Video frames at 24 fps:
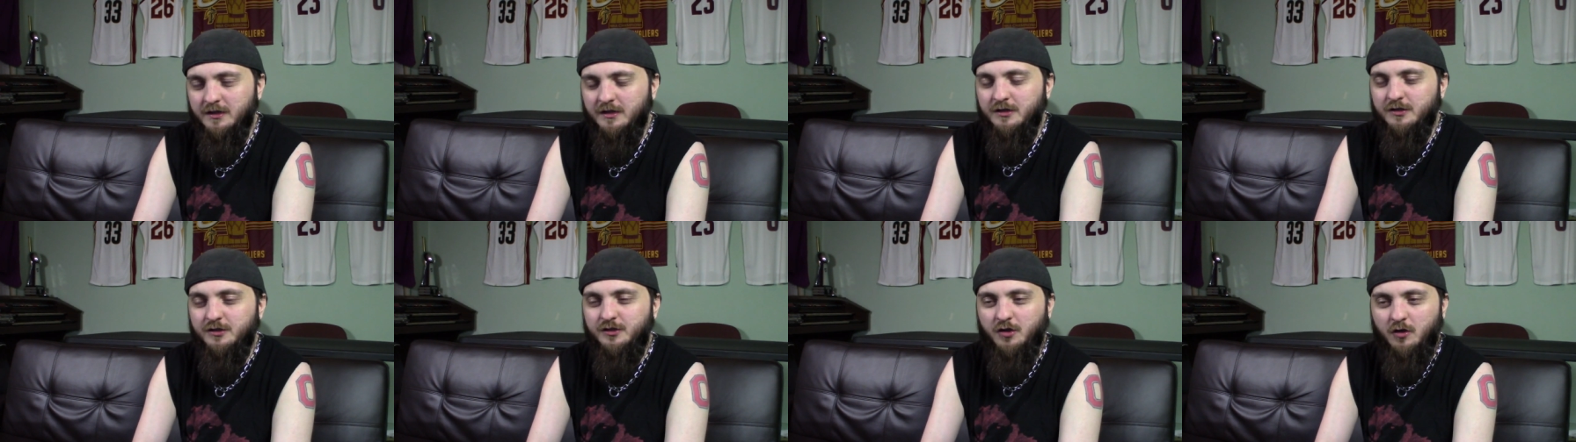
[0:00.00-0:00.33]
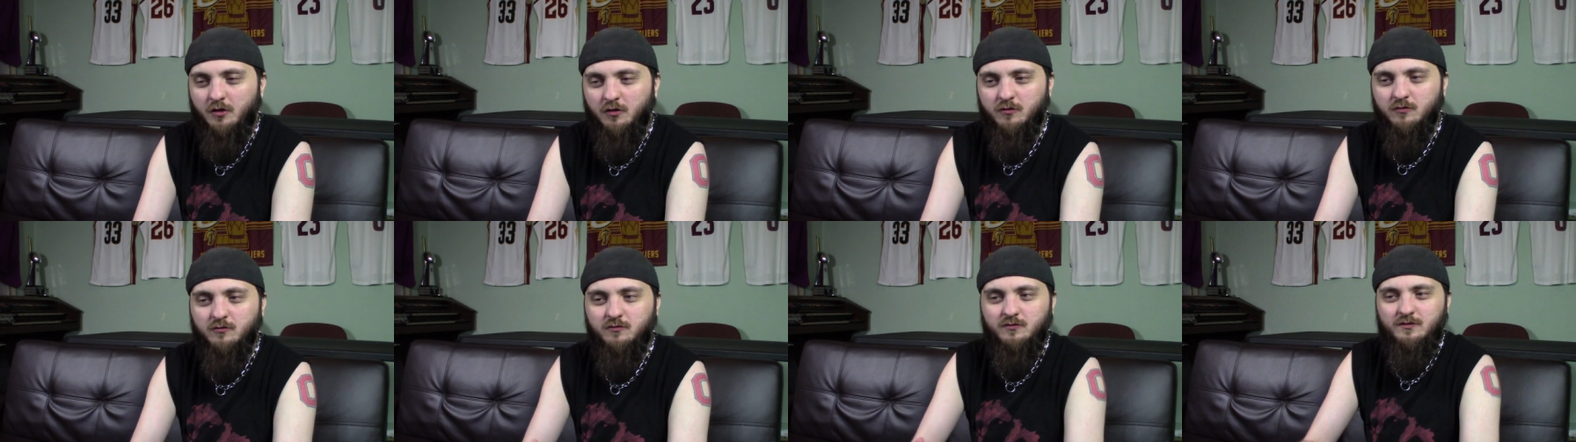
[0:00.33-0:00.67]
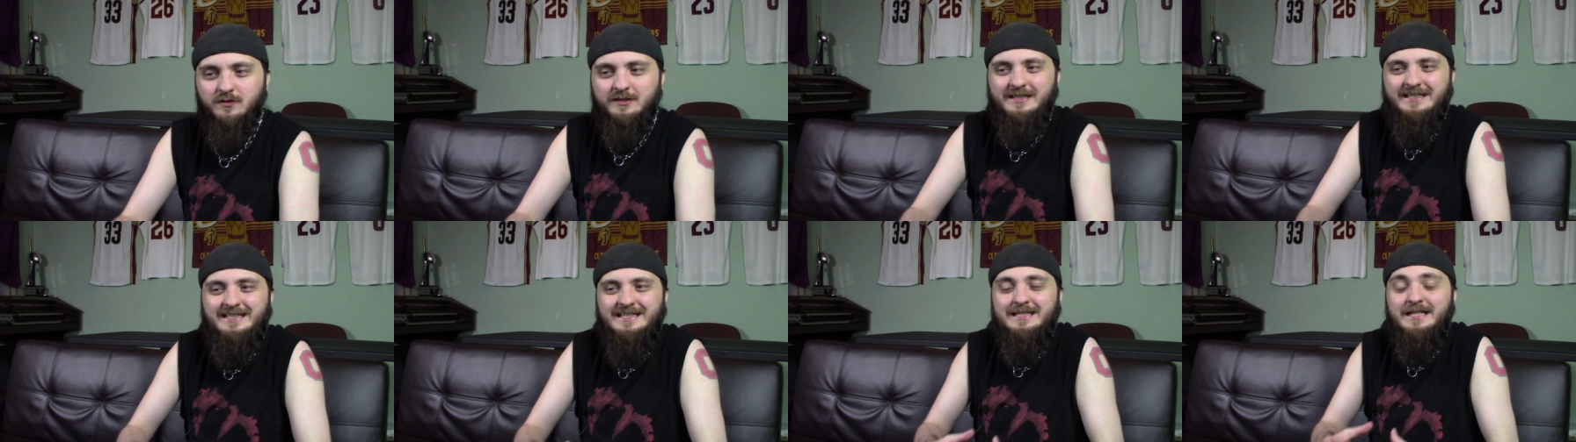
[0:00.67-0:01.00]
so
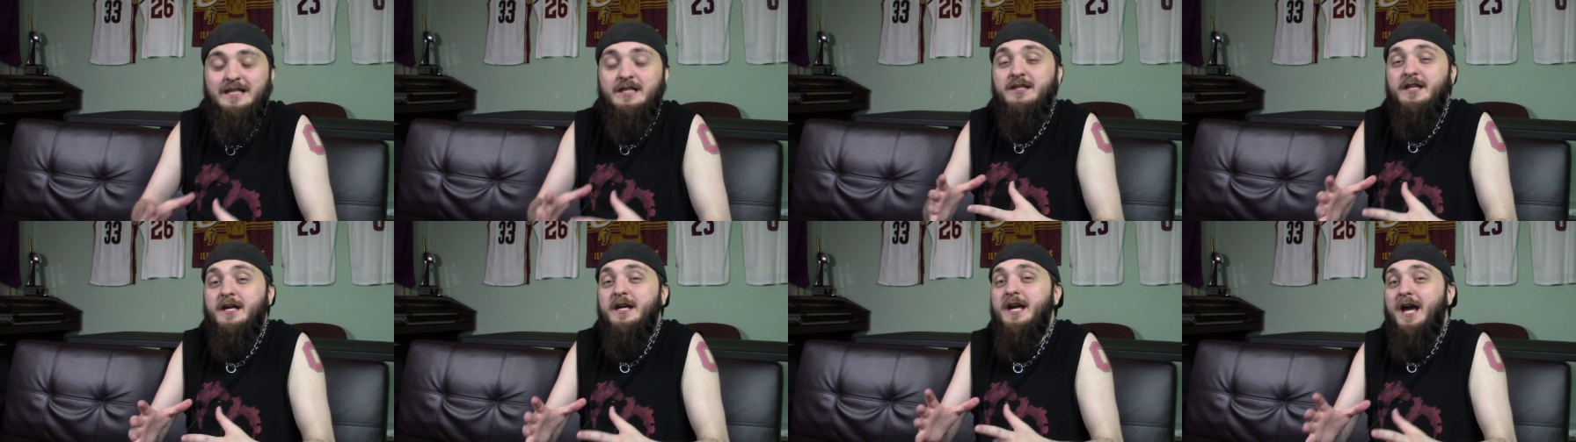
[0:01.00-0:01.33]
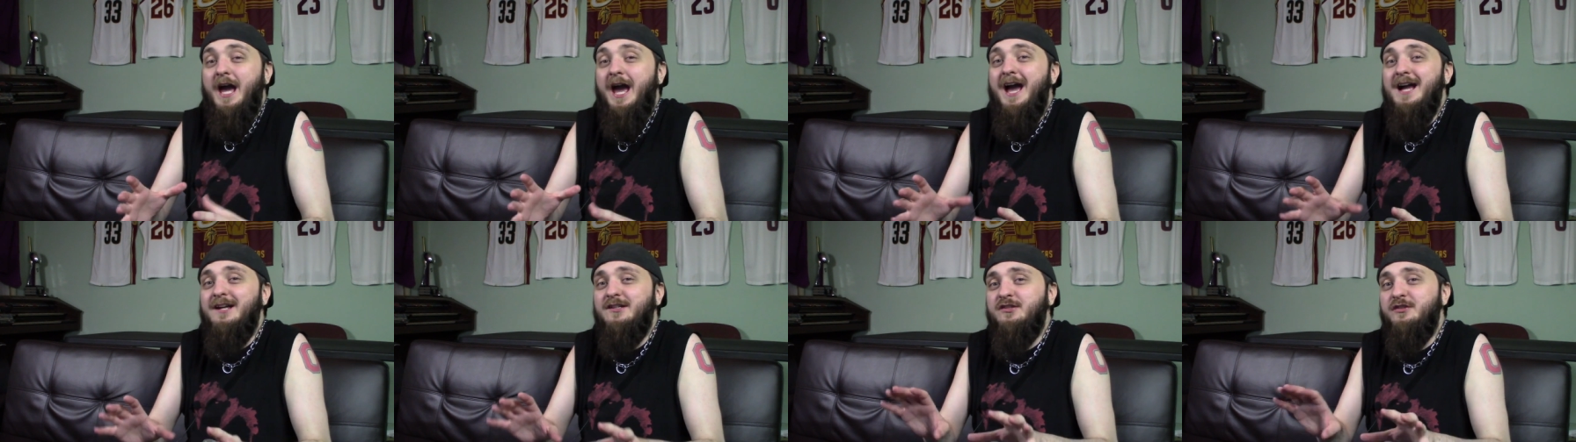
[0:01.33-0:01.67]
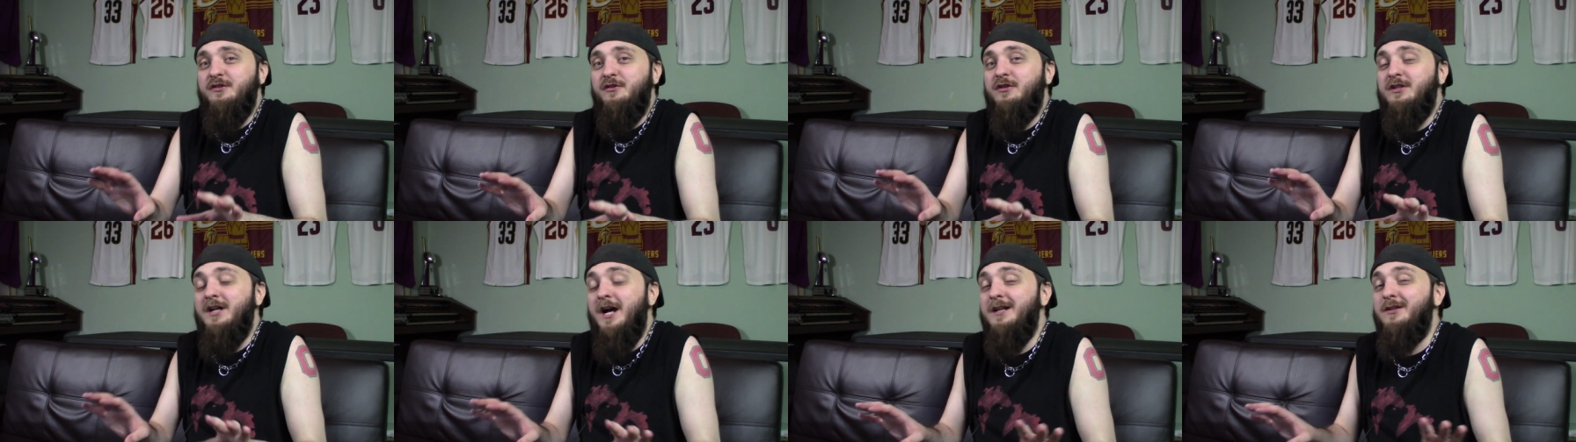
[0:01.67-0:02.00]
they
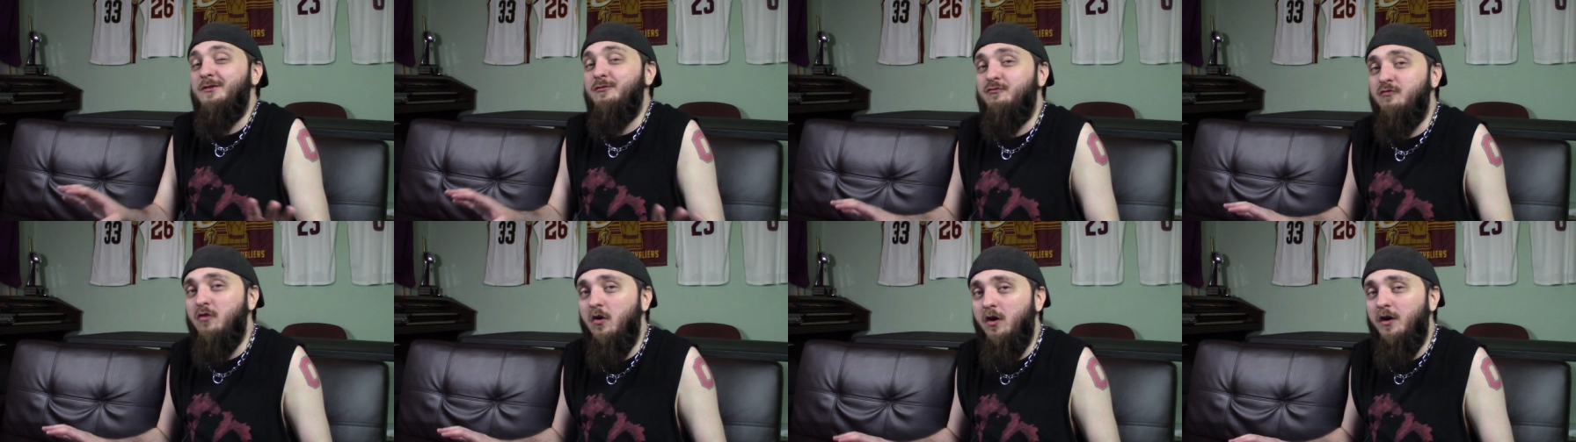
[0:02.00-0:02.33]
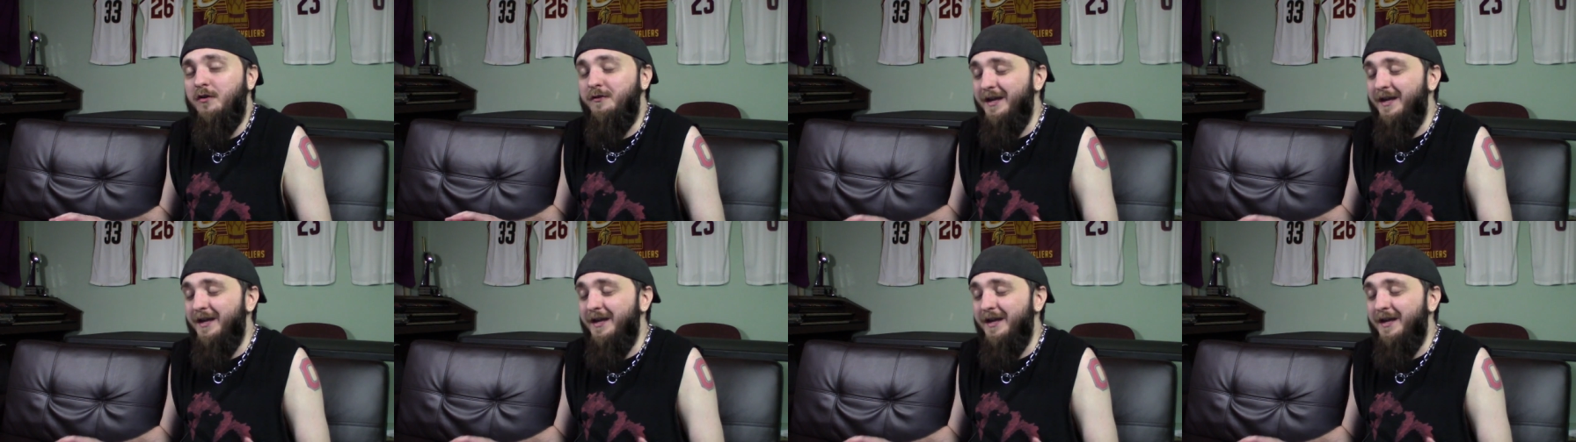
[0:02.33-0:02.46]
actually are kind of raw.